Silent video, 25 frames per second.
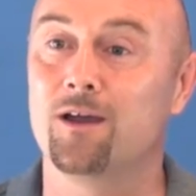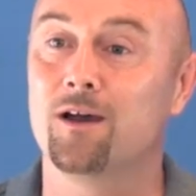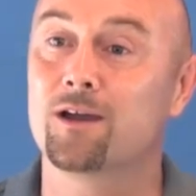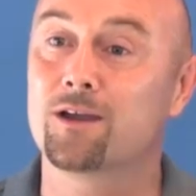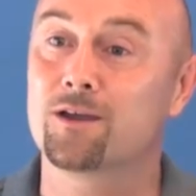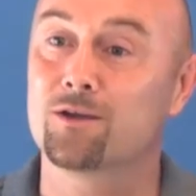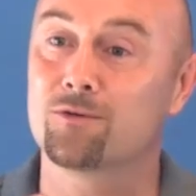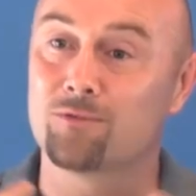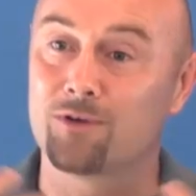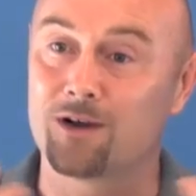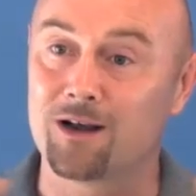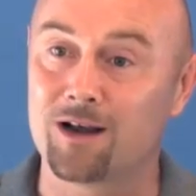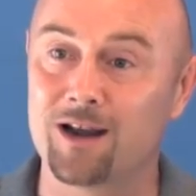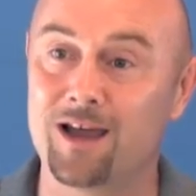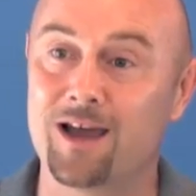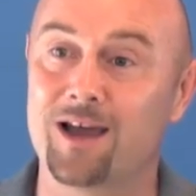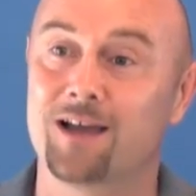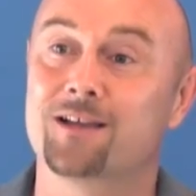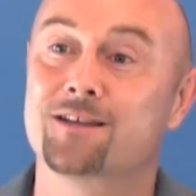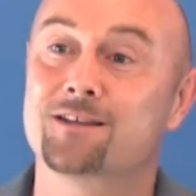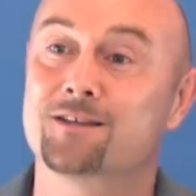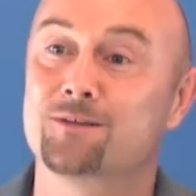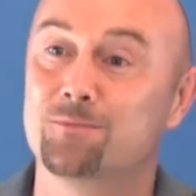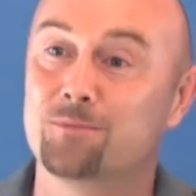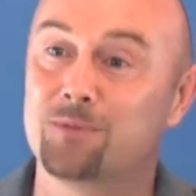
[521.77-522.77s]
I can
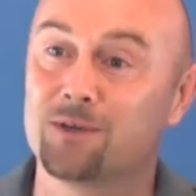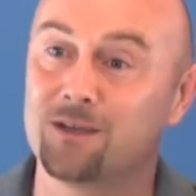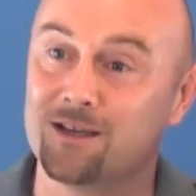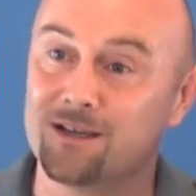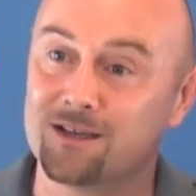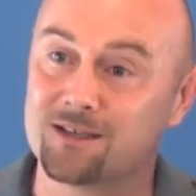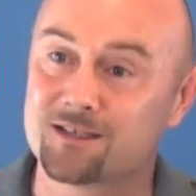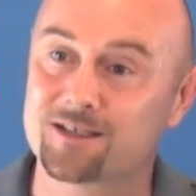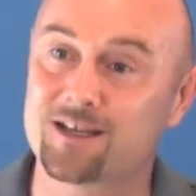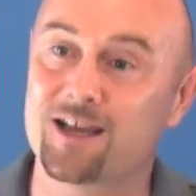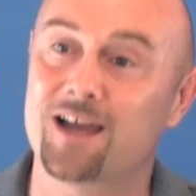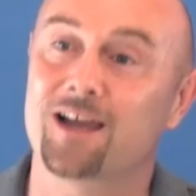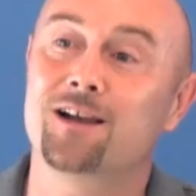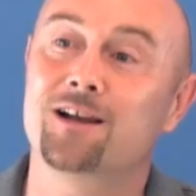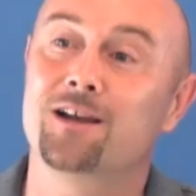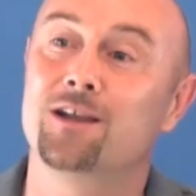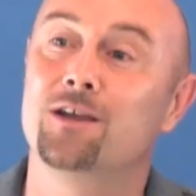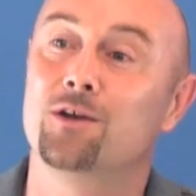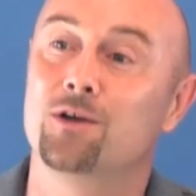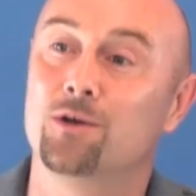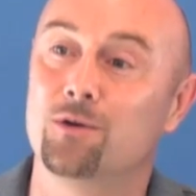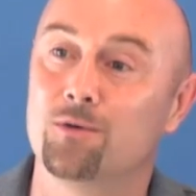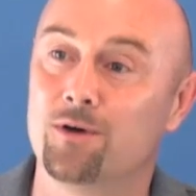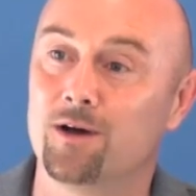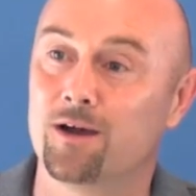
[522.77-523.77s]
relax and be exactly
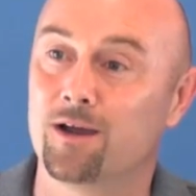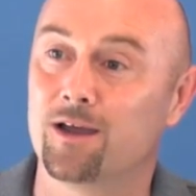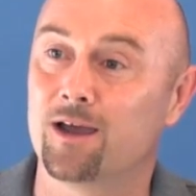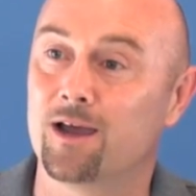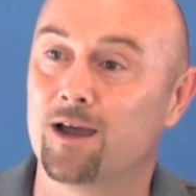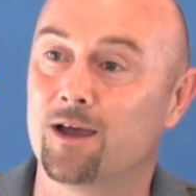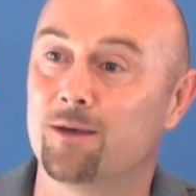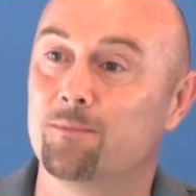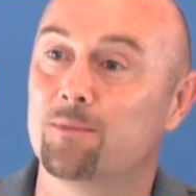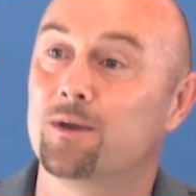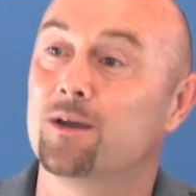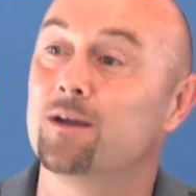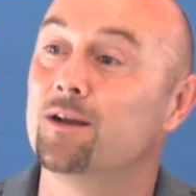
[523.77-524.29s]
who I am.